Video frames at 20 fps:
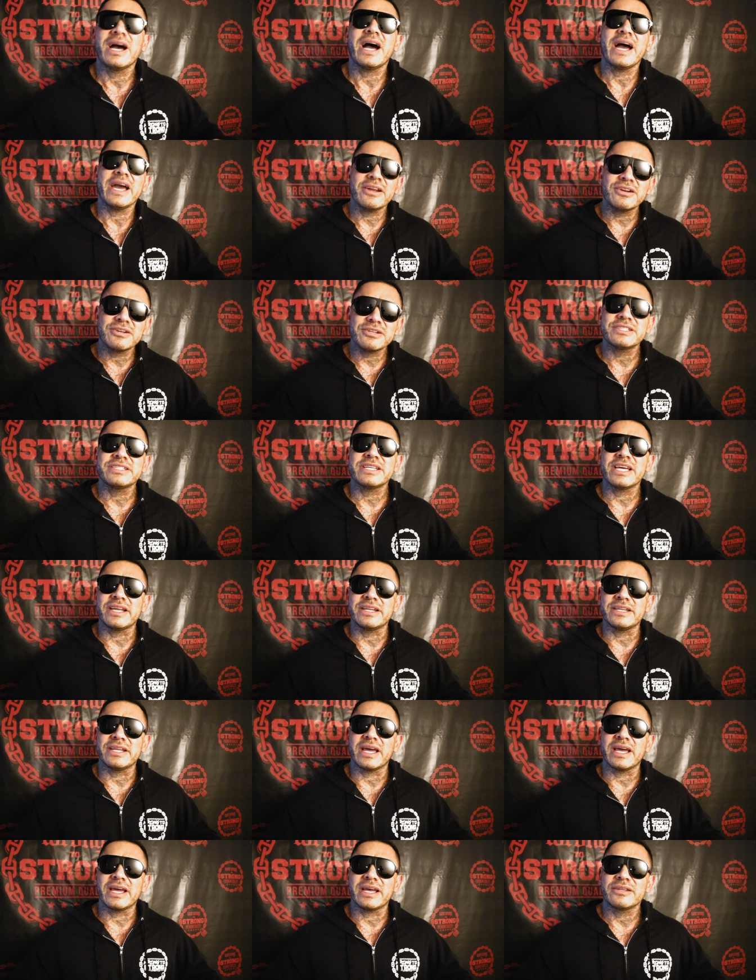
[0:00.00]
I
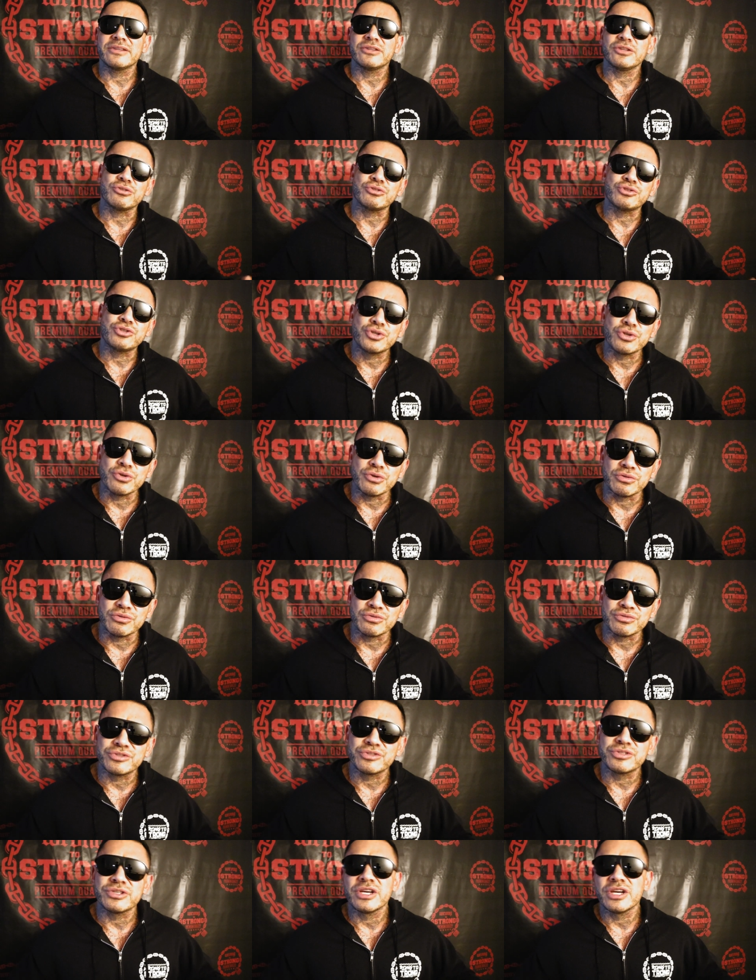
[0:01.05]
understand that. Those
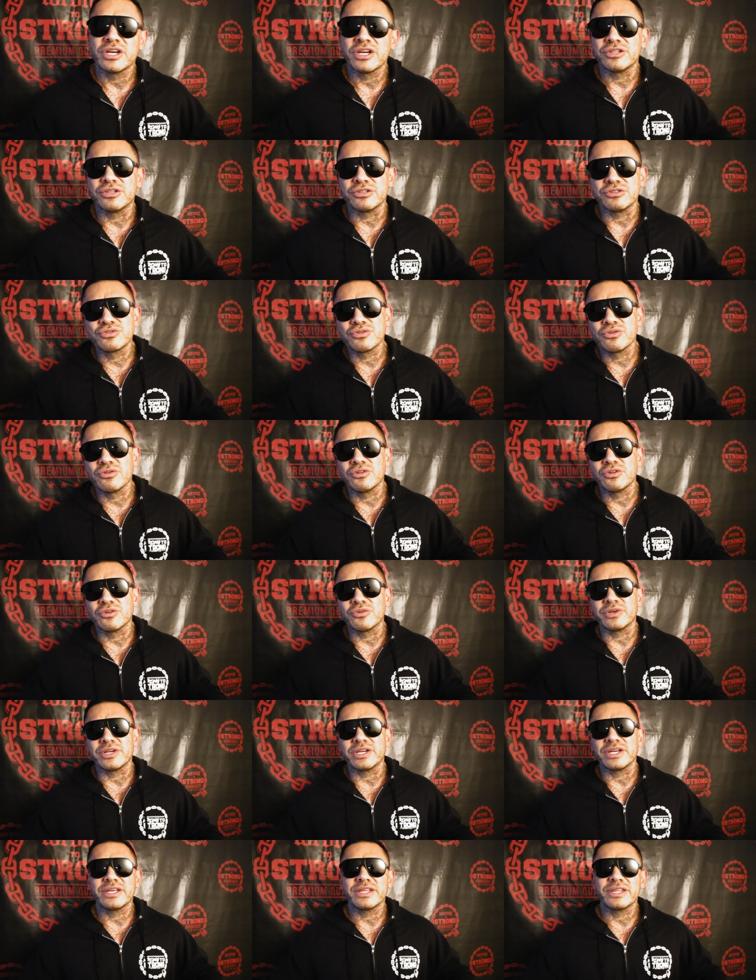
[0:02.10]
shoes, the
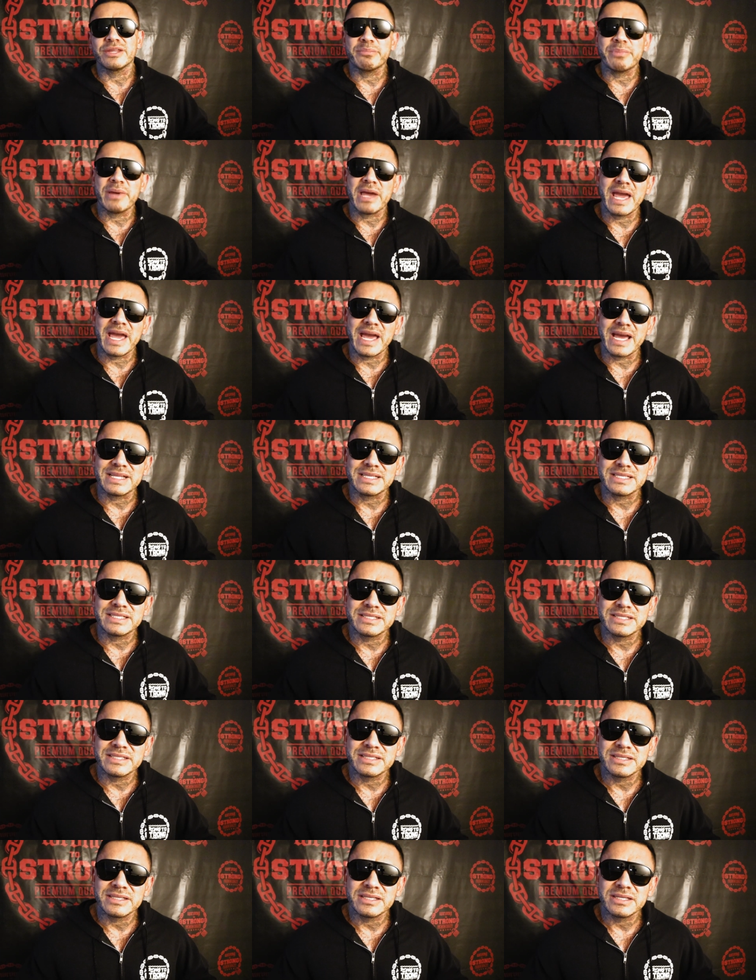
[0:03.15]
jewelry, the
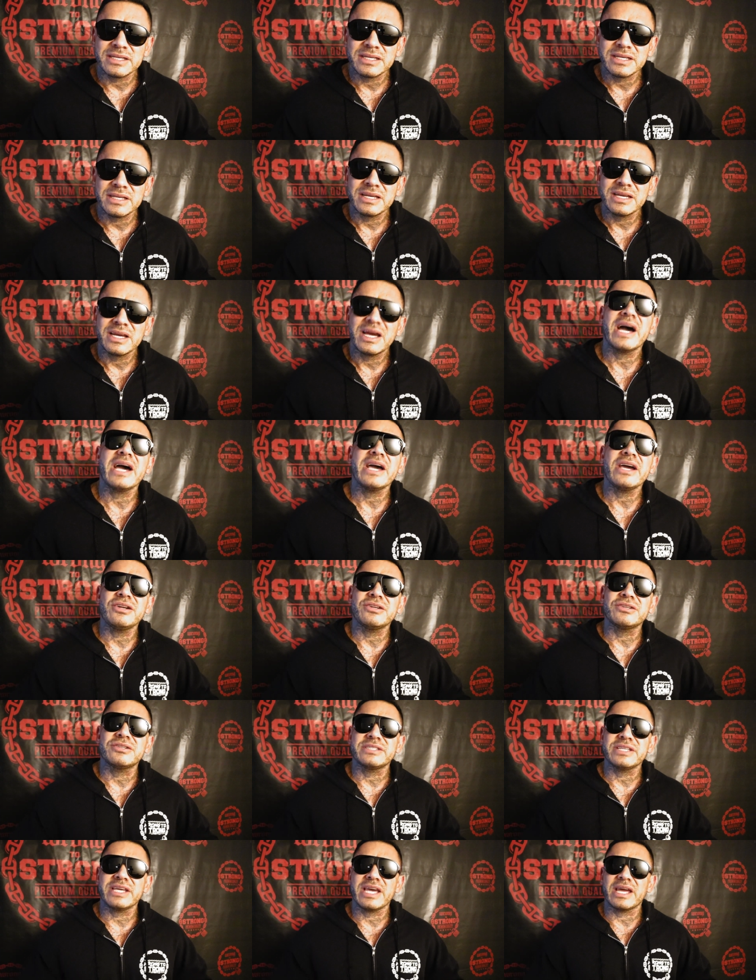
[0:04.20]
pants. I
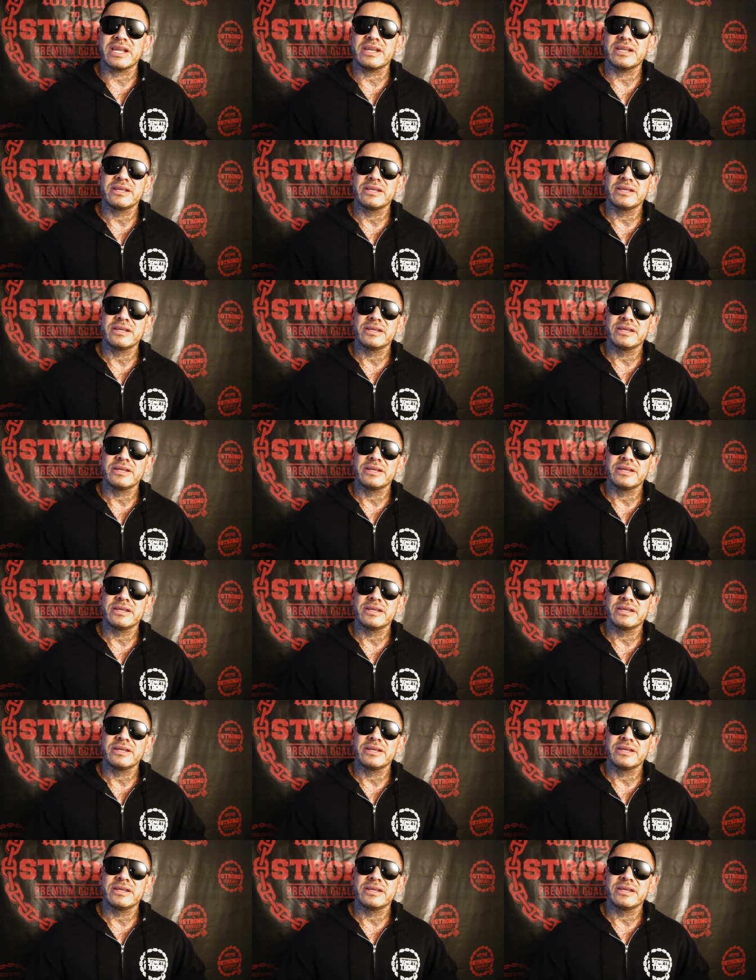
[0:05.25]
understand.